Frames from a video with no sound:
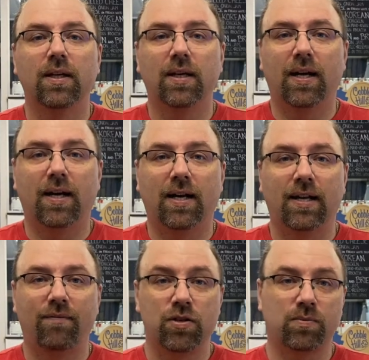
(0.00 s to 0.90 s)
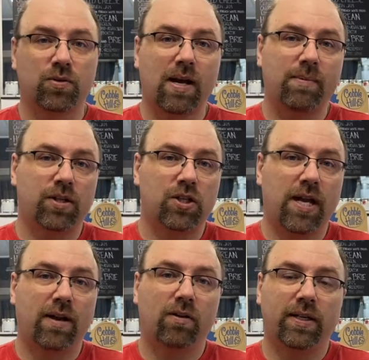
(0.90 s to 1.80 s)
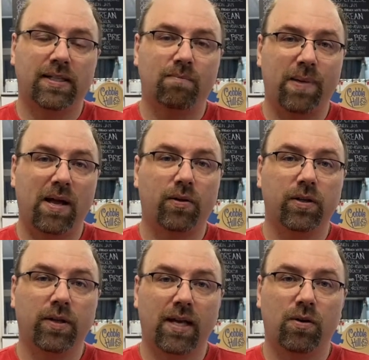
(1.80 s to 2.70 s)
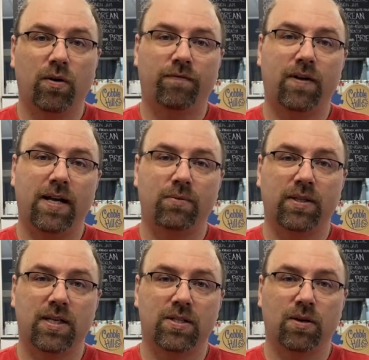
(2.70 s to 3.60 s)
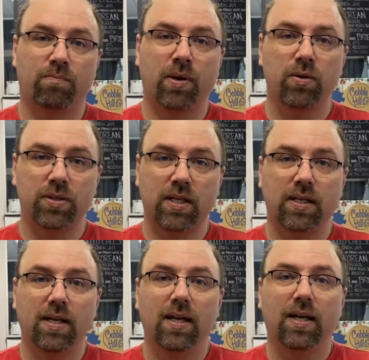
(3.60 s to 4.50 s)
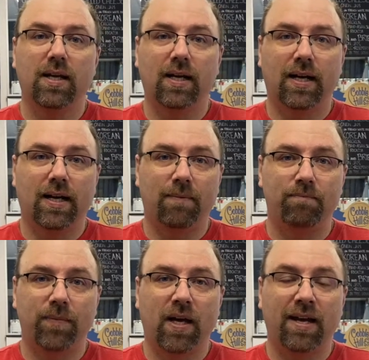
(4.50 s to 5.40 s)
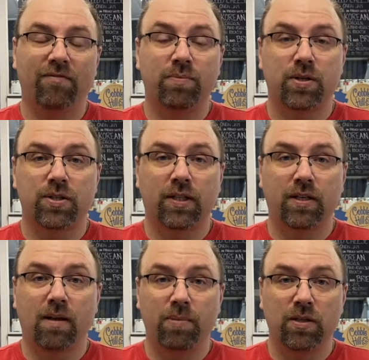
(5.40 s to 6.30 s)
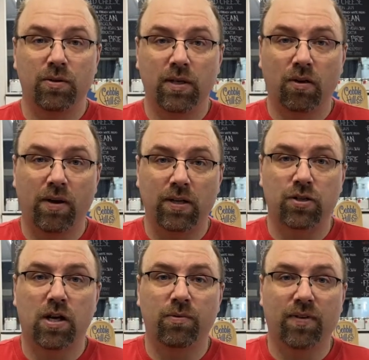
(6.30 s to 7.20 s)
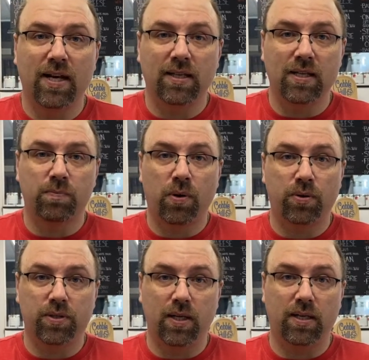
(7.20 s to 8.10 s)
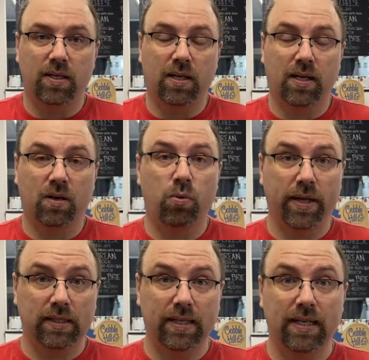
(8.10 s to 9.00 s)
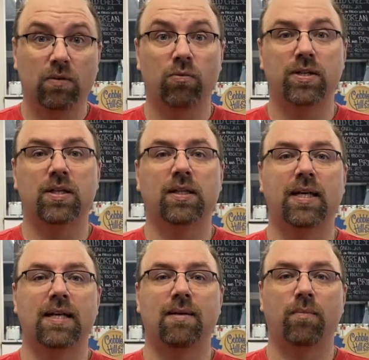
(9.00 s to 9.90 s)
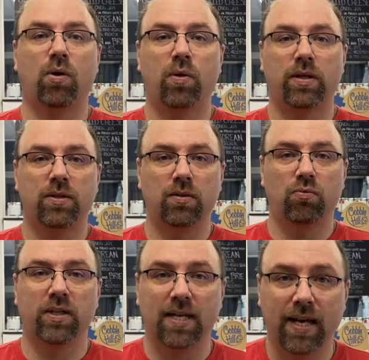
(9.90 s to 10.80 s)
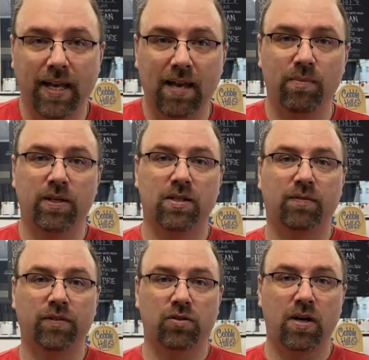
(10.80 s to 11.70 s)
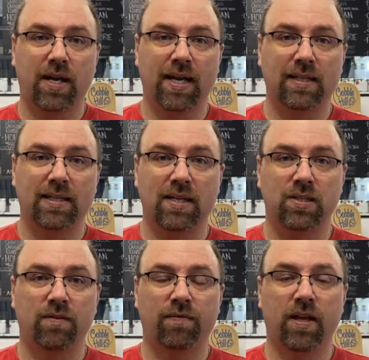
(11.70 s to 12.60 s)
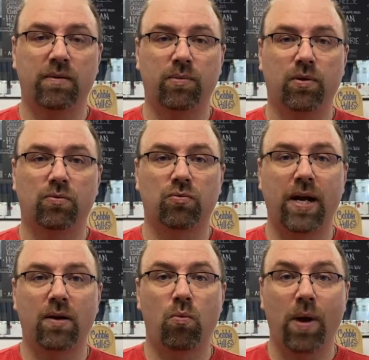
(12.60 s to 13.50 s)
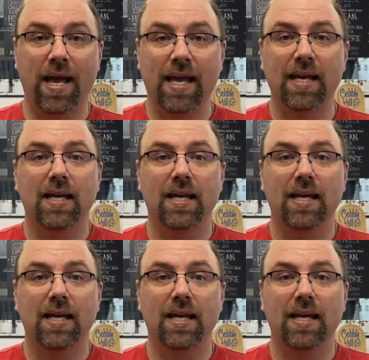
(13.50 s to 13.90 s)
And if you subscribe to the channel, hit the bell, you'll get notified when these are posted. I have personally not been doing a great job of getting these posted quickly recently, and I'm going to rededicate myself to trying to get these available right away,